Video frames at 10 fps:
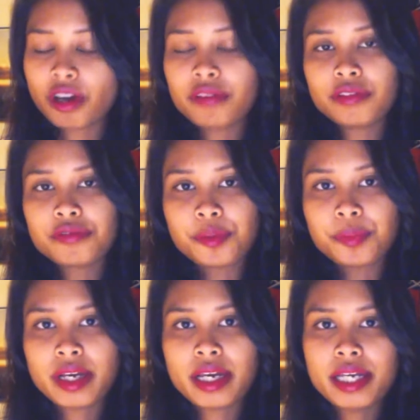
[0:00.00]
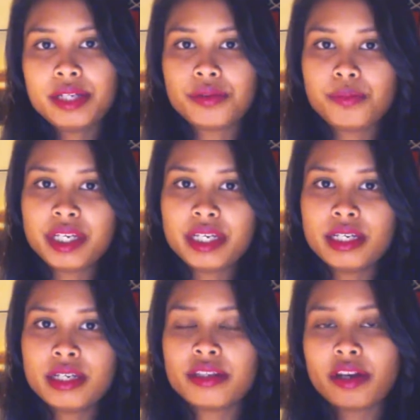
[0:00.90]
travel from A to
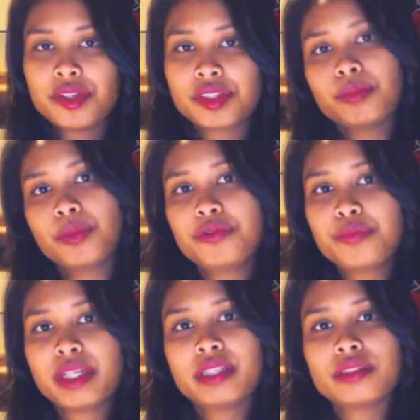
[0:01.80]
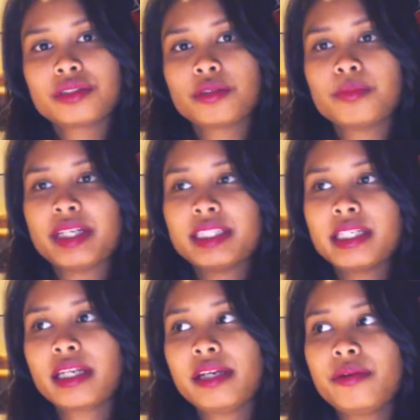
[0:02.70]
B, there is a movement. So
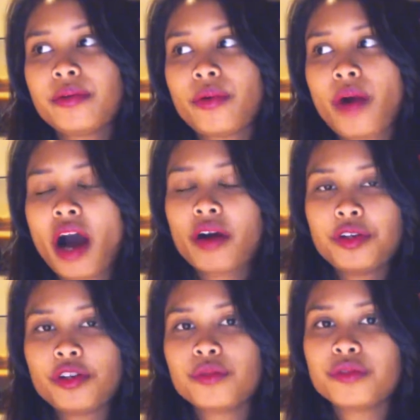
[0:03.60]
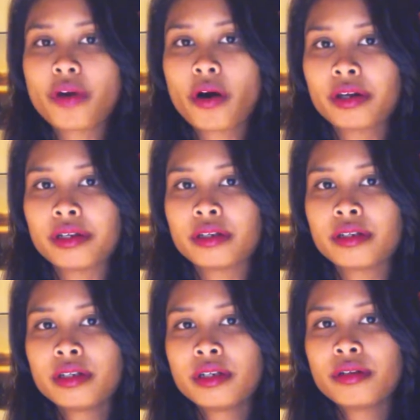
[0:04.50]
basically, how do you move
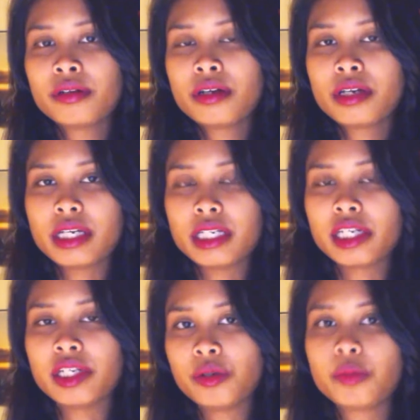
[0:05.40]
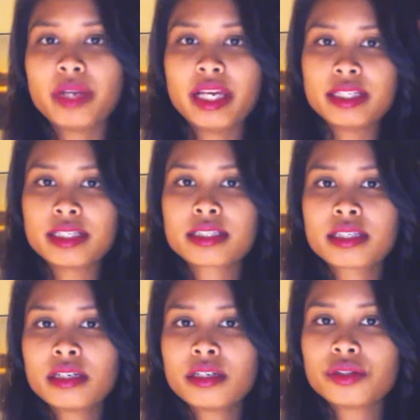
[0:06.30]
on in a new
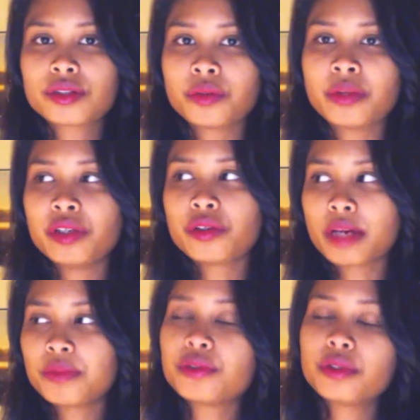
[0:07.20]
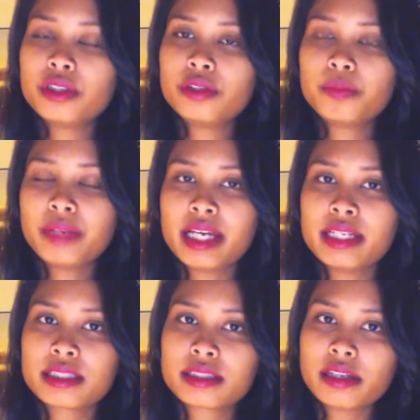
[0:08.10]
place? So when you come to a new
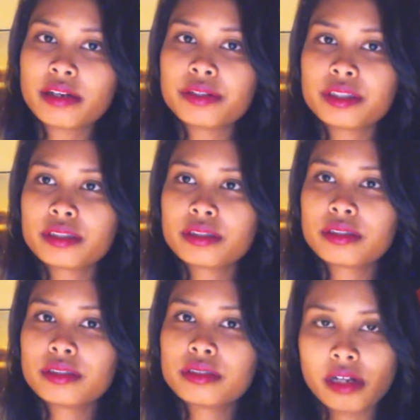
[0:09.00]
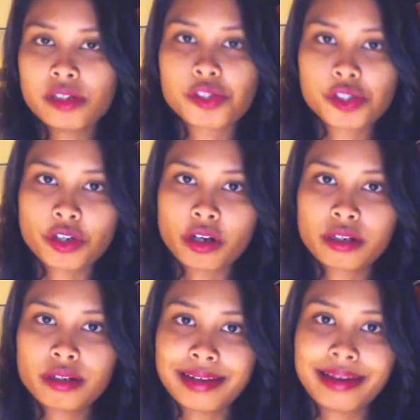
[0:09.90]
place, there is culture
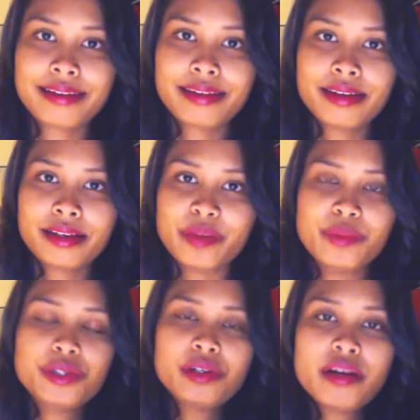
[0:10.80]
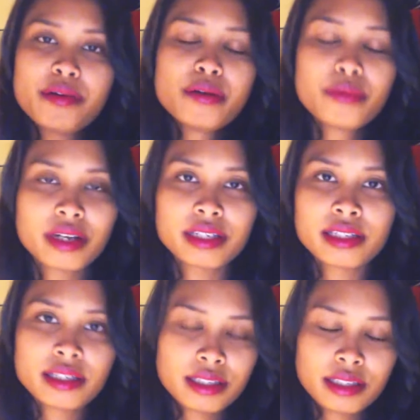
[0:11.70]
shock, right? I'm sure
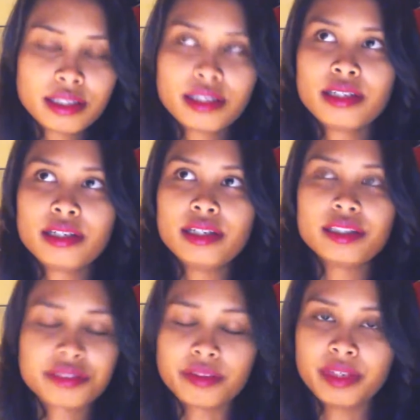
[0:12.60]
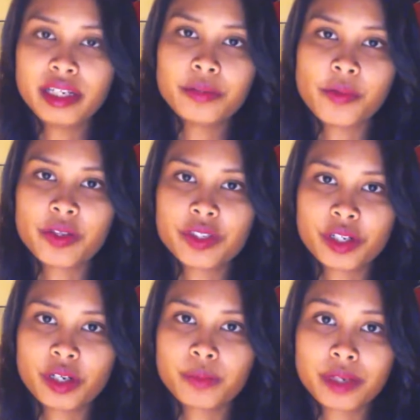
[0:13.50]
everyone is familiar with the
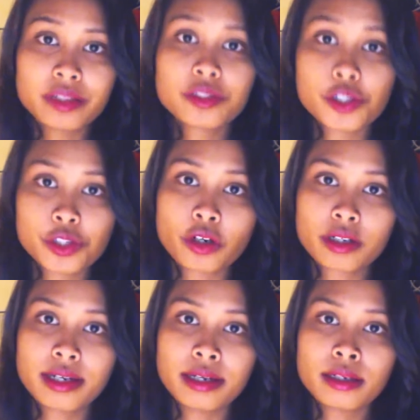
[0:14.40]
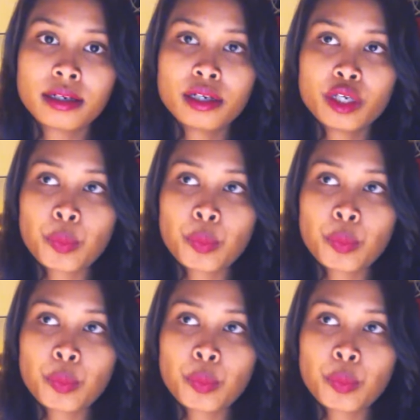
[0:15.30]
term culture shock. And